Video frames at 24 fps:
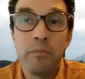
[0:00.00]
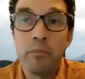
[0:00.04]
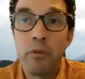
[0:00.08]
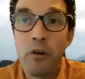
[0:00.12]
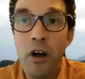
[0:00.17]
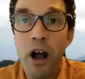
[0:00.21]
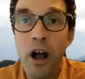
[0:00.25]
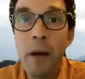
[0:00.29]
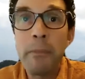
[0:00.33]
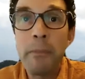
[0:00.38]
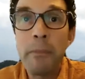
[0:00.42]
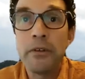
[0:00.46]

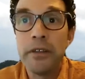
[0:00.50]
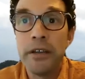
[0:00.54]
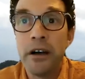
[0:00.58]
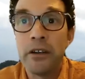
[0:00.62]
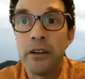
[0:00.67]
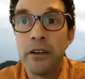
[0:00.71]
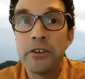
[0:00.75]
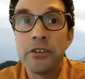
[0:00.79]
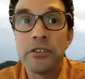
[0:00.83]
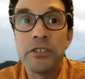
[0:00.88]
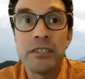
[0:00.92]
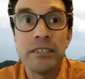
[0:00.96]
properly
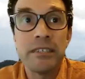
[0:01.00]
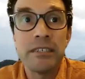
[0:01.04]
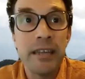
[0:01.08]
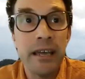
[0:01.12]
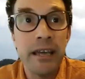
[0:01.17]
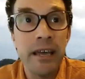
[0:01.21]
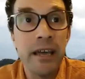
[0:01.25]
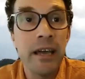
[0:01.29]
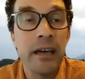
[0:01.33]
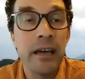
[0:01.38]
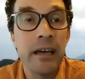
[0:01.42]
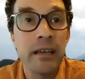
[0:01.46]

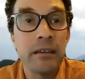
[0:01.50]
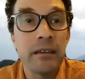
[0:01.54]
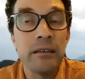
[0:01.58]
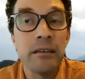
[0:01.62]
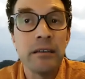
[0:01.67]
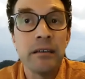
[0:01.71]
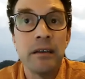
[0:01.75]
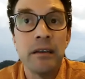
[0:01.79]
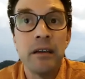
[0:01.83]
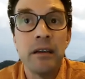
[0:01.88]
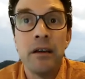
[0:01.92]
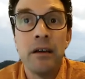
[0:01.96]
understand
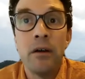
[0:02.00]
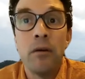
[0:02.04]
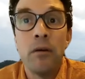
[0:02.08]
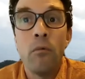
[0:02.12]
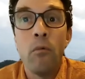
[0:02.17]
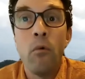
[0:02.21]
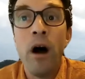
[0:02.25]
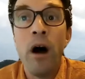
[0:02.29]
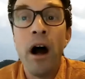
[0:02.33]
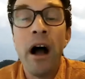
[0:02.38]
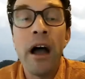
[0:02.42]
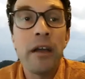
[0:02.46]

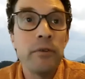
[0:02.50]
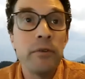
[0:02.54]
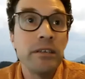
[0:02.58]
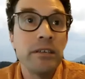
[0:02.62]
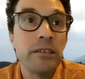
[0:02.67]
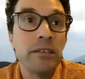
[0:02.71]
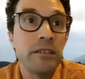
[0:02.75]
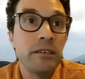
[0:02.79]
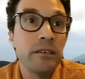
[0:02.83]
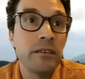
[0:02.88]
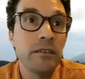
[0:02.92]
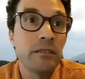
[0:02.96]
why we
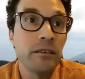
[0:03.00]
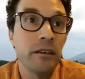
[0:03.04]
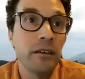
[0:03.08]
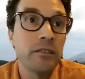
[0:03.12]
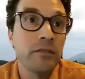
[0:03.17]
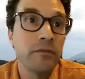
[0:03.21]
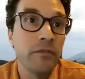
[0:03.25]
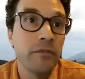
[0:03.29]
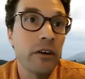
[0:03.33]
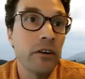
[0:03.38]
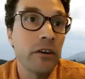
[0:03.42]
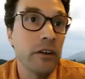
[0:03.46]
see such
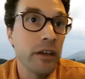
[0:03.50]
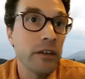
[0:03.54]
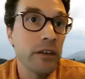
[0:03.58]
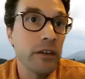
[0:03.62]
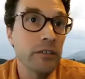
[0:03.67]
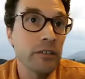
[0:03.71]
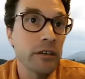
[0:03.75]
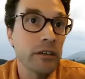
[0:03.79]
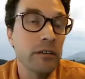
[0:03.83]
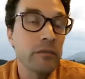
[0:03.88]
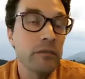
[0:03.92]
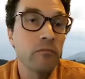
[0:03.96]

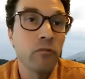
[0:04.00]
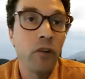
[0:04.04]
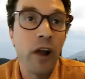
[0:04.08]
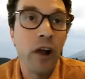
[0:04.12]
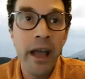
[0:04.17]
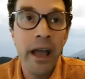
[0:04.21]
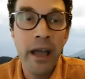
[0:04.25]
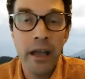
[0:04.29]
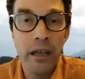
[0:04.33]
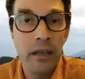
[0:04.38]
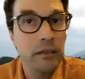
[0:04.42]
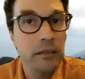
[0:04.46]
variation.
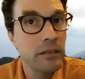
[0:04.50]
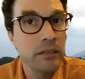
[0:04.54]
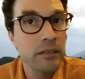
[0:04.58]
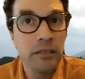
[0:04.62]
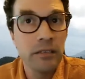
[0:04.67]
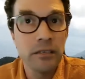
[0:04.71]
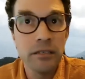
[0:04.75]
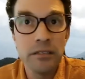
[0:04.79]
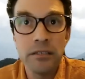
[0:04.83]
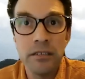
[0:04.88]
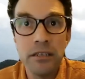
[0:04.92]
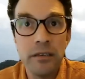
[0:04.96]
Rank
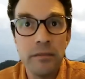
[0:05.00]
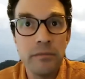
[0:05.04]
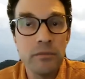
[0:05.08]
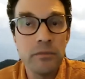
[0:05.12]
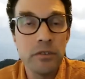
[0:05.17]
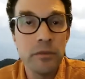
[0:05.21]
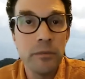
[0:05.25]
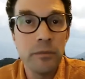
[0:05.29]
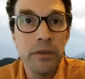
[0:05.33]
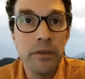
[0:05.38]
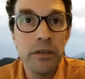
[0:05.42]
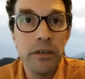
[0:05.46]
doesn't seem
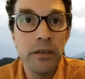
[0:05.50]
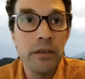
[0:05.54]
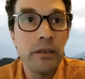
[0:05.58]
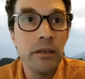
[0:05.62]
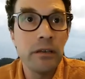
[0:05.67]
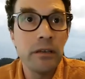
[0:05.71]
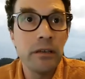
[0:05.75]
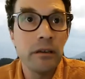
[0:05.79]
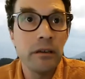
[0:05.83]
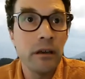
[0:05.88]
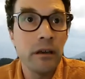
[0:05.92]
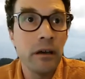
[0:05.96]
to
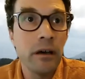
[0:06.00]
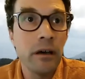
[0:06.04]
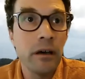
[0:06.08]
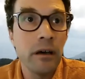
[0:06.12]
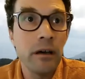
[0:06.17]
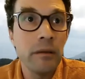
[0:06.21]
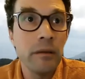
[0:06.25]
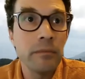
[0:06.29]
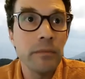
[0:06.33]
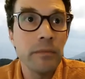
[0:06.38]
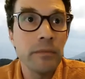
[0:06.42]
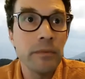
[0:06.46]
be
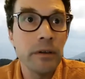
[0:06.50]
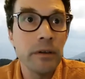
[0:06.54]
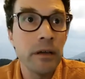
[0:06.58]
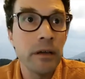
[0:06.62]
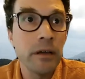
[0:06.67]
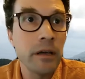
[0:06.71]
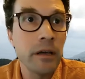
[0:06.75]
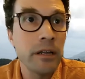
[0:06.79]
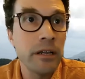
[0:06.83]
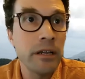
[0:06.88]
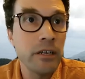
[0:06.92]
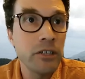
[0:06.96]
um,
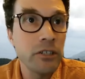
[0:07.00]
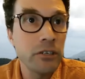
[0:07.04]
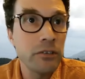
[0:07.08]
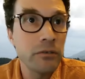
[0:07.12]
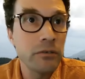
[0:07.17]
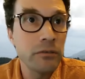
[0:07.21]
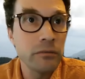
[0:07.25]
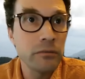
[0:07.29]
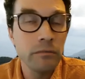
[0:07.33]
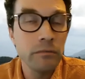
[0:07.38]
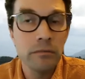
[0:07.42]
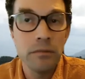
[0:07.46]
an
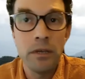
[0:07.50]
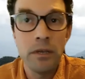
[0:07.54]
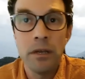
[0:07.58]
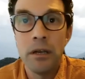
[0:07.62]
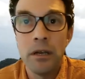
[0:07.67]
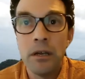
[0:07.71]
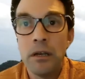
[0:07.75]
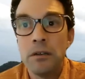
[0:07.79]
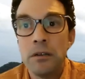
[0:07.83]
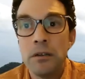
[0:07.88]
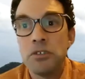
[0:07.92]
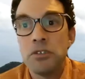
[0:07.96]
issue.
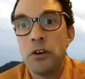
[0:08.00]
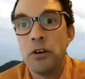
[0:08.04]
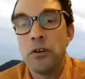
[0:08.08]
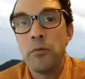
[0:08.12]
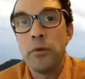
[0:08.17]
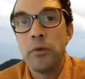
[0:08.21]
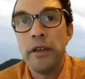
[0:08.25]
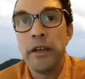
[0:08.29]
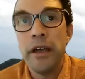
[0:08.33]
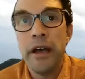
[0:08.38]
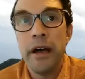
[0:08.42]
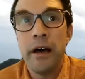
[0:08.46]
So
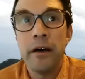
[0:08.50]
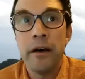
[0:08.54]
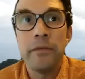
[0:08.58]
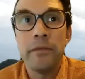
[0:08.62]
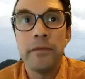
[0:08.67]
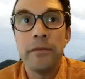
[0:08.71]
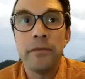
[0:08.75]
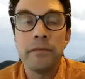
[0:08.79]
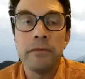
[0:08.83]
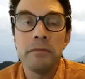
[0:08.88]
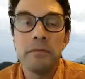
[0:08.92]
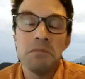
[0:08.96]
we
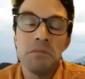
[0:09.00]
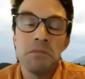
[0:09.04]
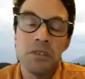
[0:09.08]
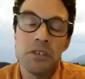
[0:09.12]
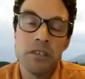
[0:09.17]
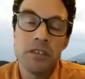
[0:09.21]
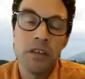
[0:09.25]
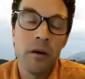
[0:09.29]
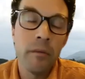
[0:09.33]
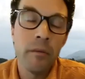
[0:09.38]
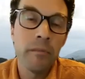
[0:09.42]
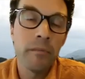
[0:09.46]
have
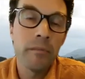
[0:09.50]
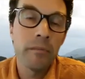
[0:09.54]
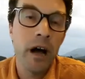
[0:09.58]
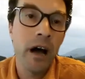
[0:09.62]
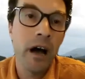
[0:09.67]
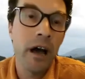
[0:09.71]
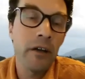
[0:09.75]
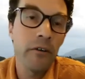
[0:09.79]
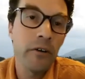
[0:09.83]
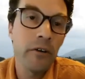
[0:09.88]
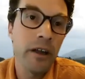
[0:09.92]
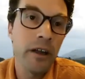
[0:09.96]
some
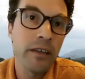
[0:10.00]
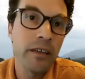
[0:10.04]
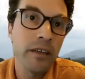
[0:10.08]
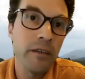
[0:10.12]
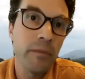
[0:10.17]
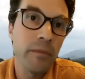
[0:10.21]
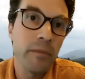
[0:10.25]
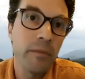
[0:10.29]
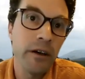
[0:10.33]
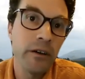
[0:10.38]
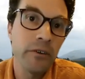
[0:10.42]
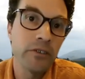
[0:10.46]
high ranking
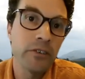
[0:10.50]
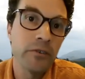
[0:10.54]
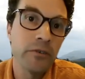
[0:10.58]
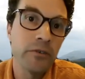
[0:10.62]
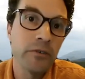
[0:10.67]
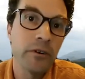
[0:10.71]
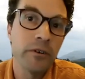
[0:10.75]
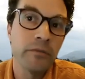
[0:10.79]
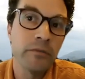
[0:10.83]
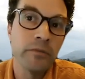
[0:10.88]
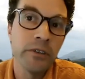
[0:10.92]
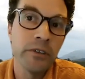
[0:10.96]
males who
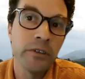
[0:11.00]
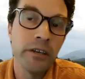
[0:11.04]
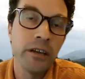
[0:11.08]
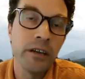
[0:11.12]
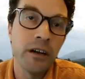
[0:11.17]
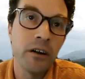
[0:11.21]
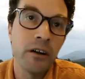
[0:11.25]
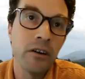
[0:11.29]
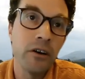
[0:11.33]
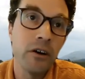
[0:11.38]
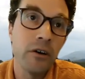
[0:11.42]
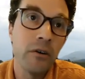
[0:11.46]
are really
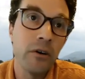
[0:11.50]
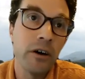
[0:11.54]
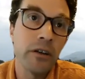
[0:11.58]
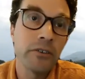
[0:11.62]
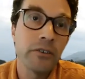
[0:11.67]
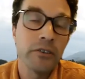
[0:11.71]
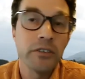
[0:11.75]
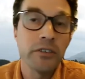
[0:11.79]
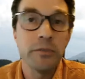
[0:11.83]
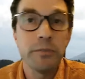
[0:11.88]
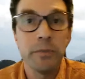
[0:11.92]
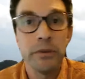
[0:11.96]
gung ho
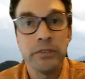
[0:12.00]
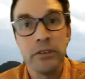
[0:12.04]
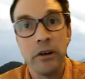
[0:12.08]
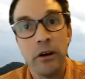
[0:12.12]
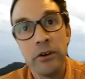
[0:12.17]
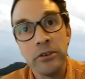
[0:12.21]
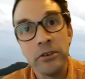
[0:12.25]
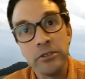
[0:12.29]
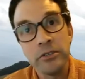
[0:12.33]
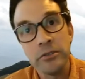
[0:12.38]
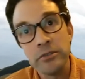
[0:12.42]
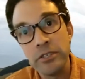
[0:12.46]
hunters, but
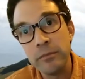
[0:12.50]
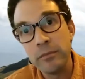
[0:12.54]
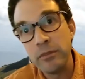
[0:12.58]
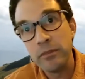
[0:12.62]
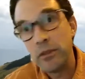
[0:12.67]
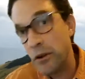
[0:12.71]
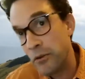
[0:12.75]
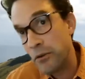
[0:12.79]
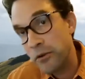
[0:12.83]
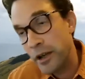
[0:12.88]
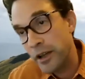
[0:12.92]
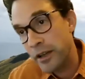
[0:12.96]
also some
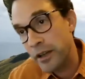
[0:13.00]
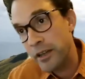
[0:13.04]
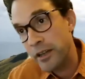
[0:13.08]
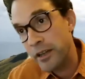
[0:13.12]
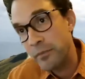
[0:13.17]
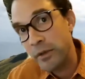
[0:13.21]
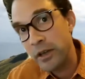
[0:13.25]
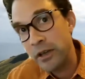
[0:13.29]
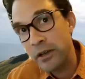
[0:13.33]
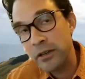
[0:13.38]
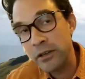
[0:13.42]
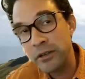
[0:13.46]
low ranking
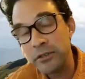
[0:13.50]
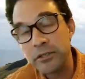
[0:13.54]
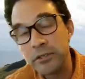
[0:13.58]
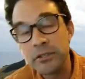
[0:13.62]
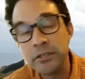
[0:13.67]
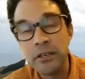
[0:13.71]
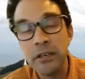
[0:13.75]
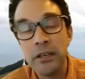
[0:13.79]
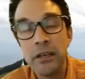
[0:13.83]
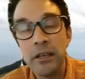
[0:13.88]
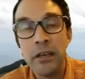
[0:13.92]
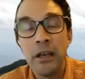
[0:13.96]
males.
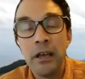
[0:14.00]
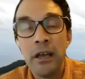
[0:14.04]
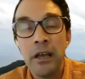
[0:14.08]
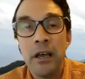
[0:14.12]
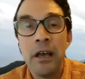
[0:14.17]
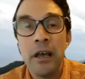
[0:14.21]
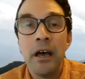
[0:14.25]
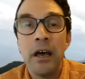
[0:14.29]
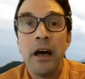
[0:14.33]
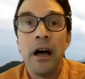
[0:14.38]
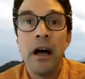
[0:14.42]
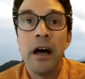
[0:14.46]

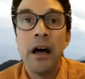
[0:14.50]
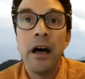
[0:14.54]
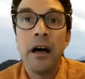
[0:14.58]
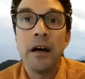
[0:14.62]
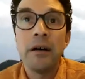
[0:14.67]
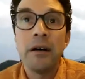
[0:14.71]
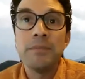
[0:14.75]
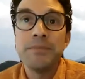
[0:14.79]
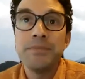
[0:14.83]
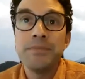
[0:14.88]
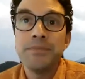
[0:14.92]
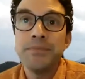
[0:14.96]

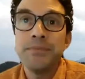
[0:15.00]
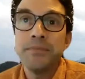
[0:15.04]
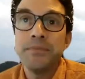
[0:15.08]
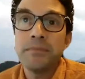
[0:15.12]
Um,